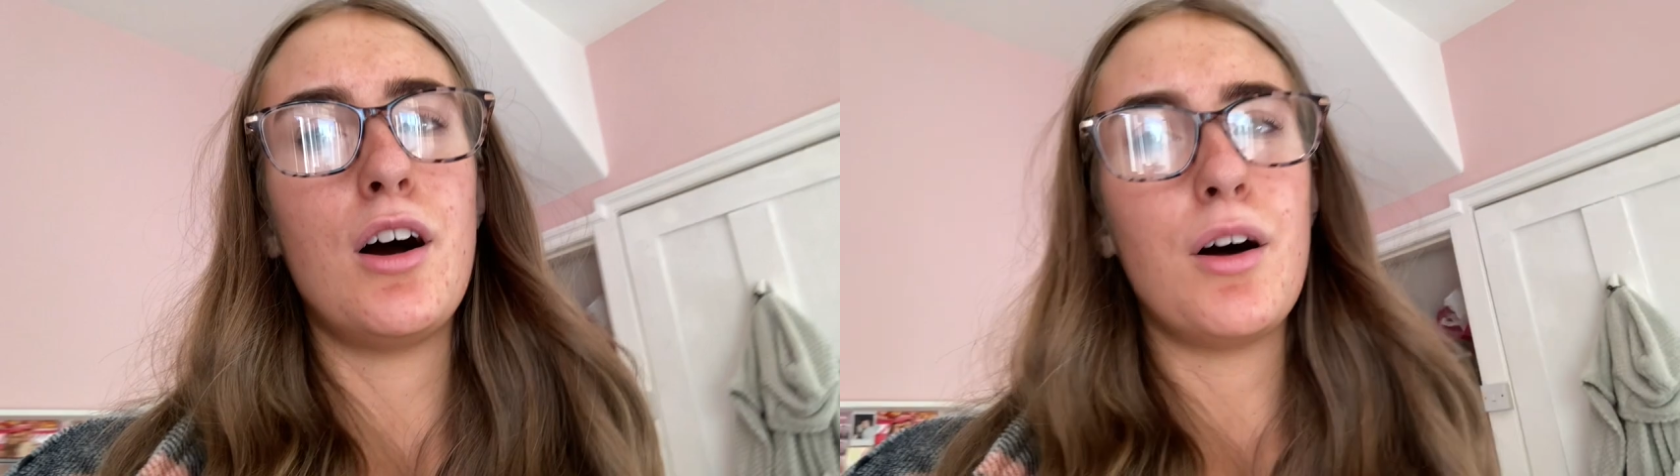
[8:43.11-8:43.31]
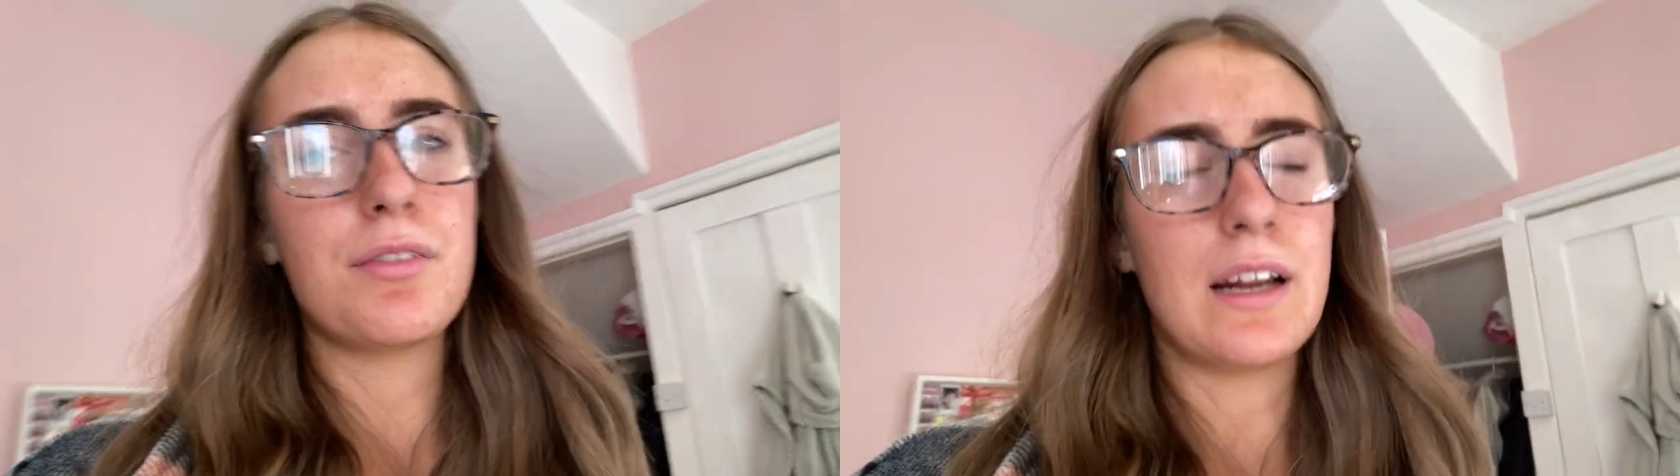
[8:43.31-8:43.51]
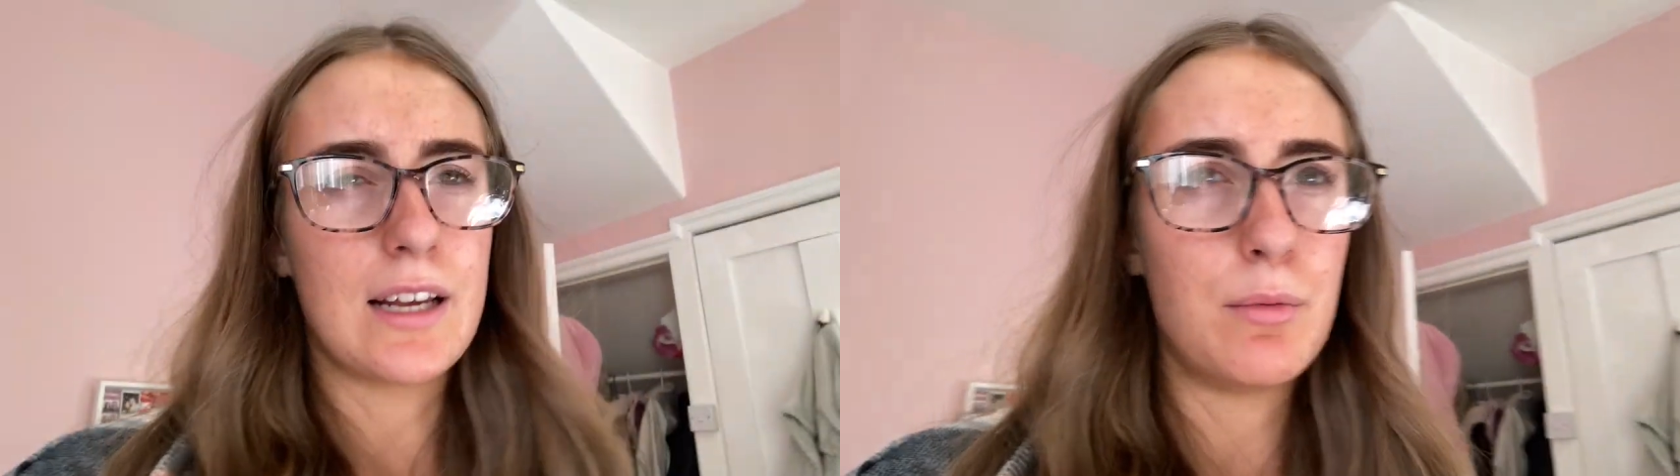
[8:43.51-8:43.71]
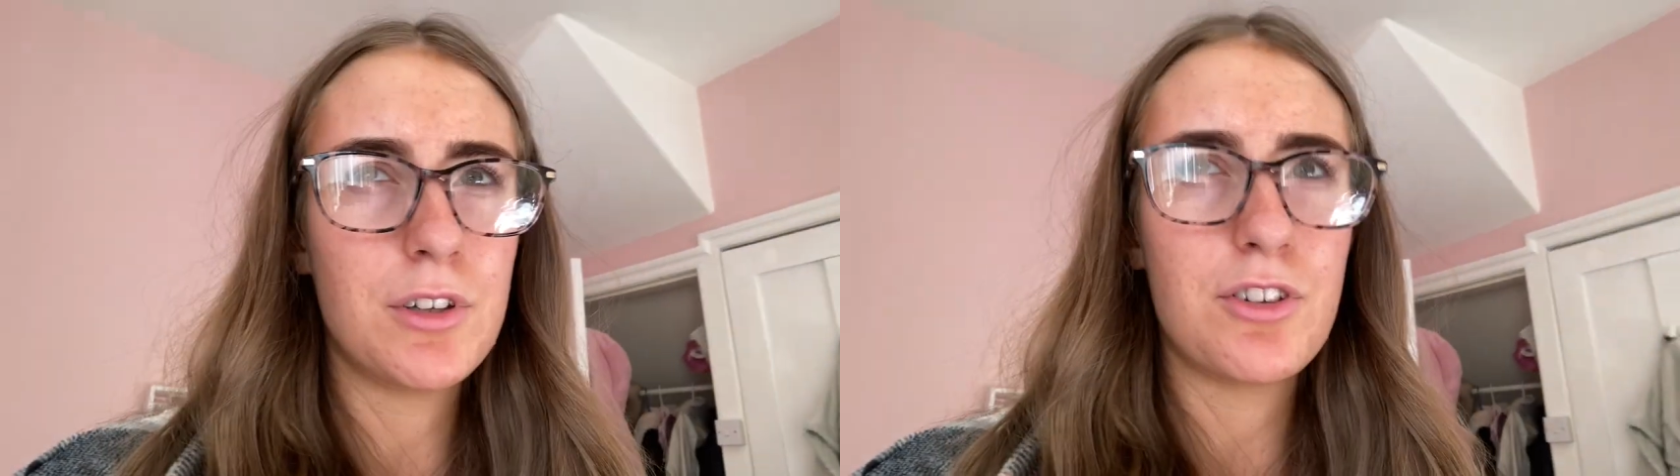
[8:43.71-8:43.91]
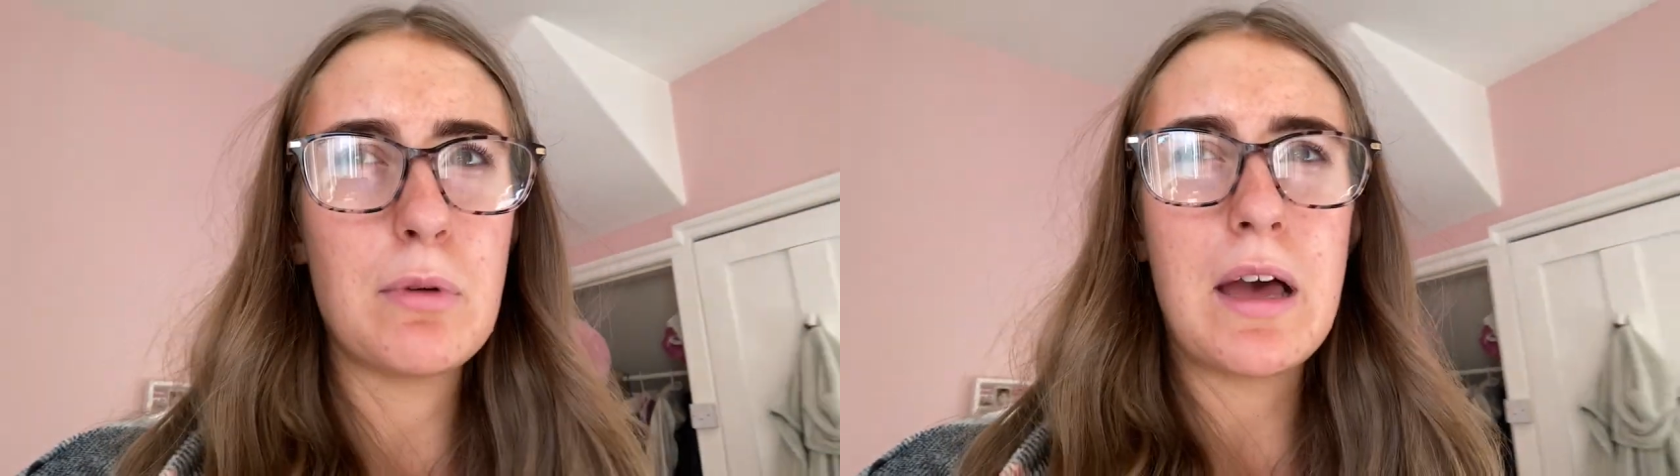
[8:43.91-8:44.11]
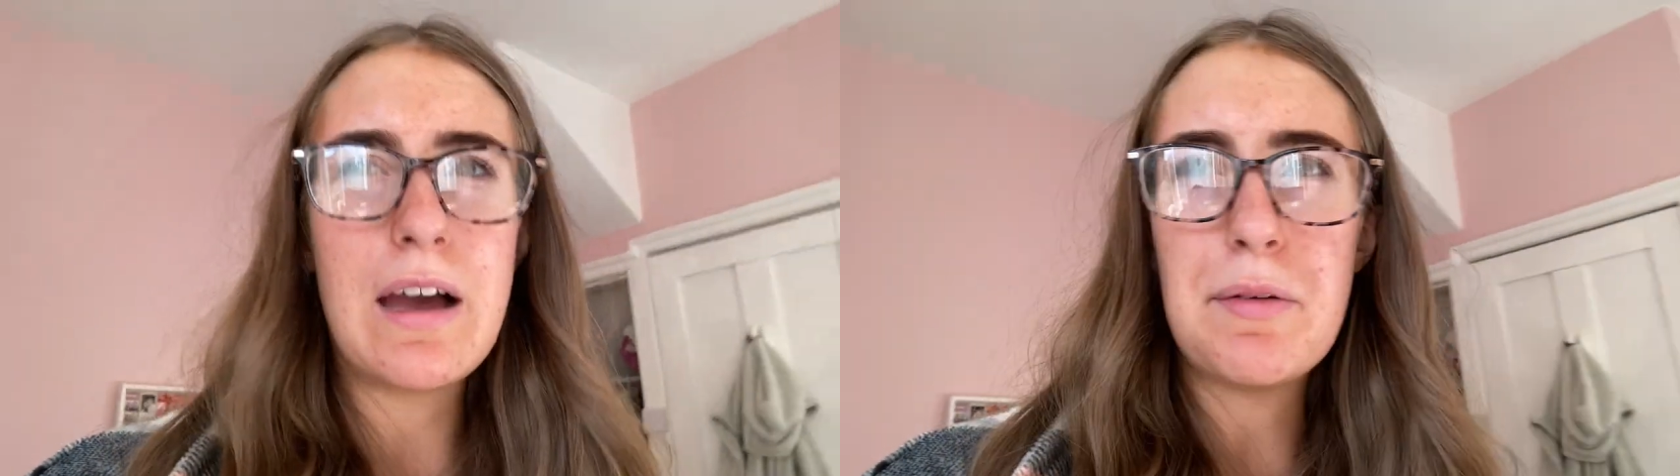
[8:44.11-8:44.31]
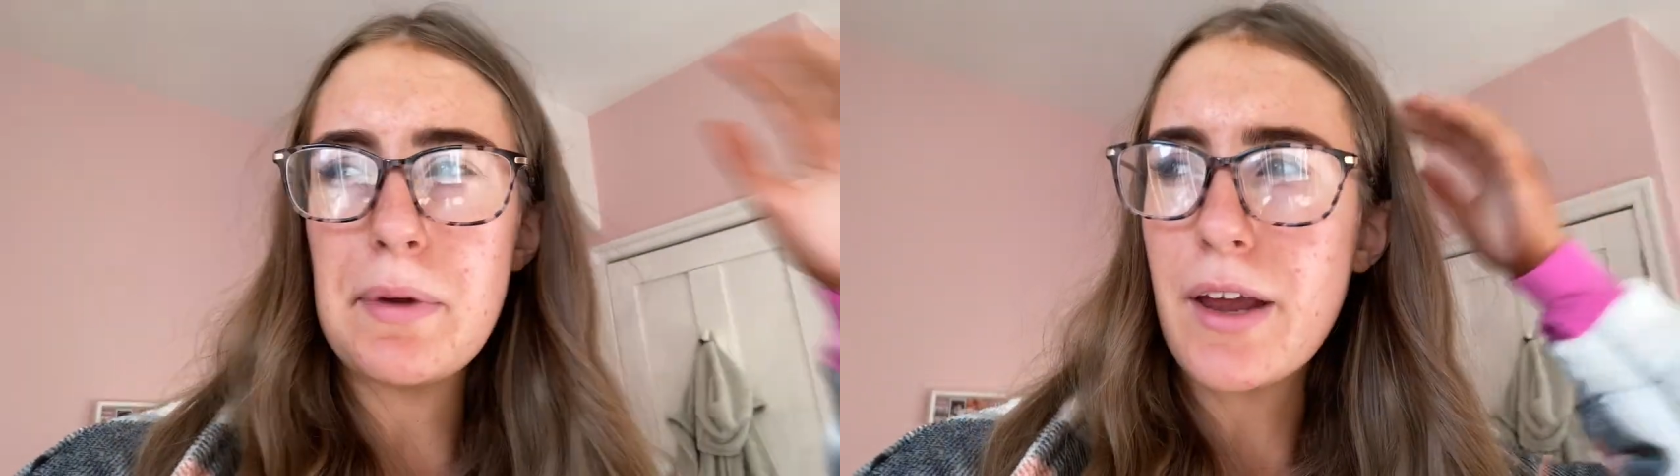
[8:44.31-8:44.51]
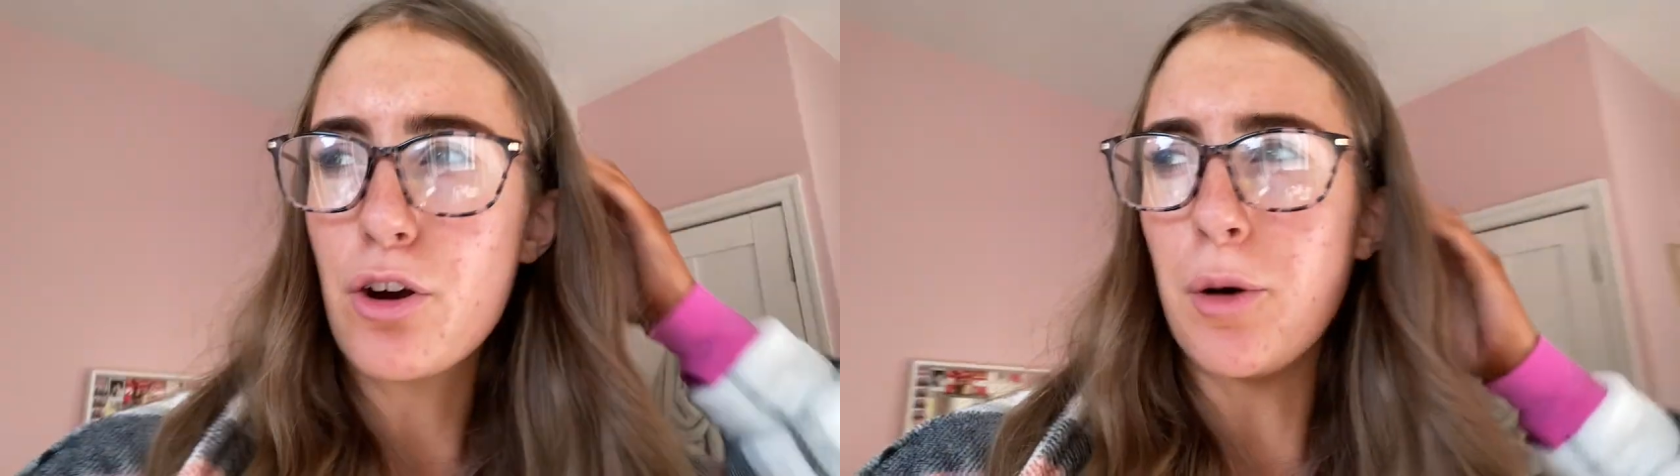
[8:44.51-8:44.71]
obviously like, I want to do my hair and
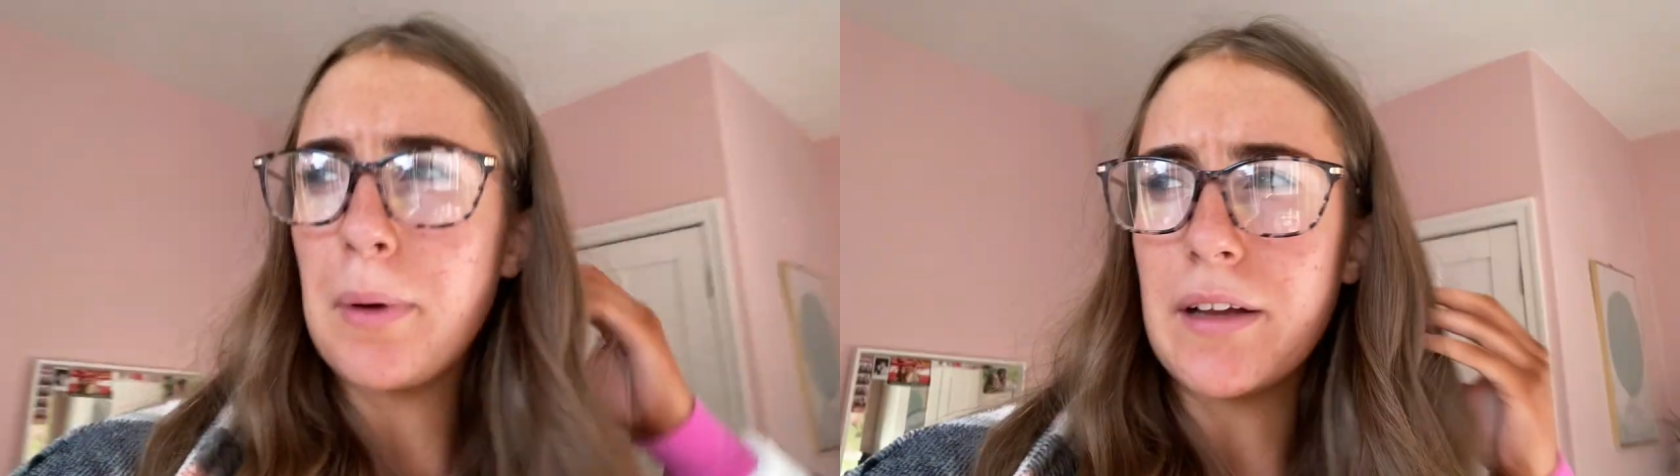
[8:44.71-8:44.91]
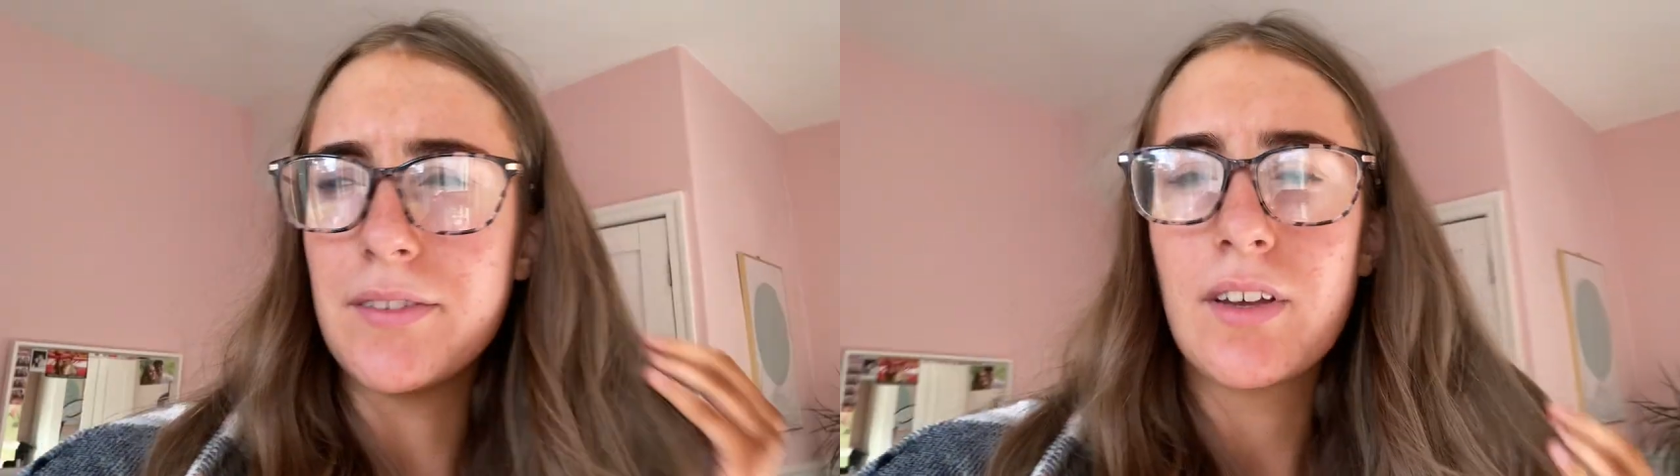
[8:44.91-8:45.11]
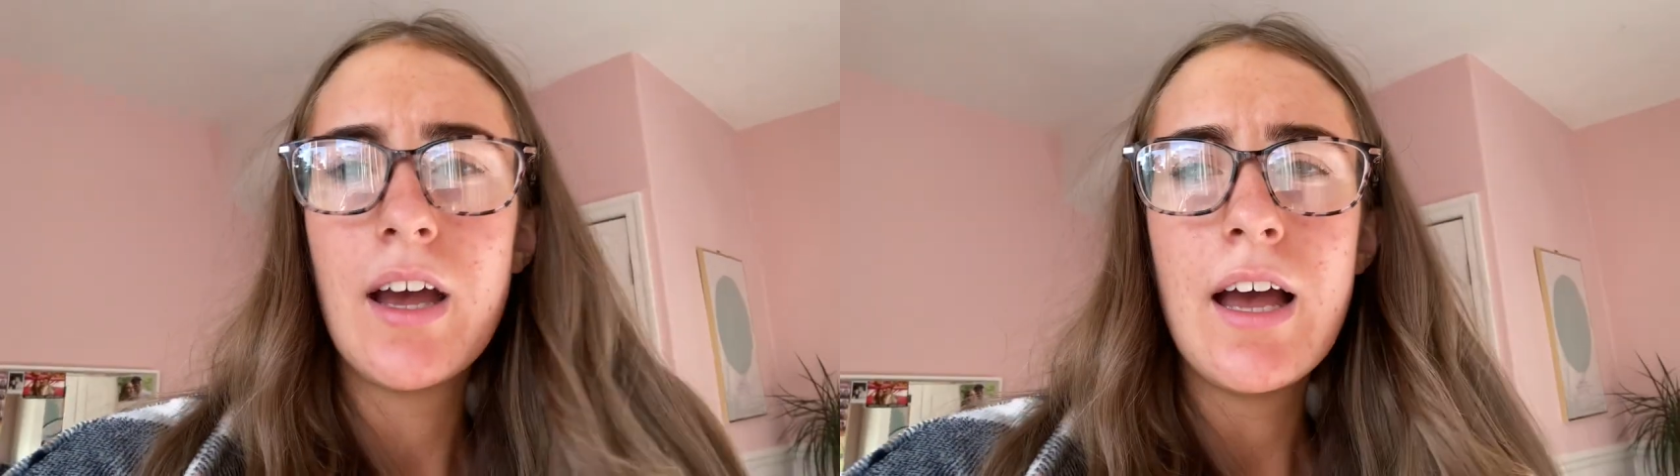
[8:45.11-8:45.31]
makeup, and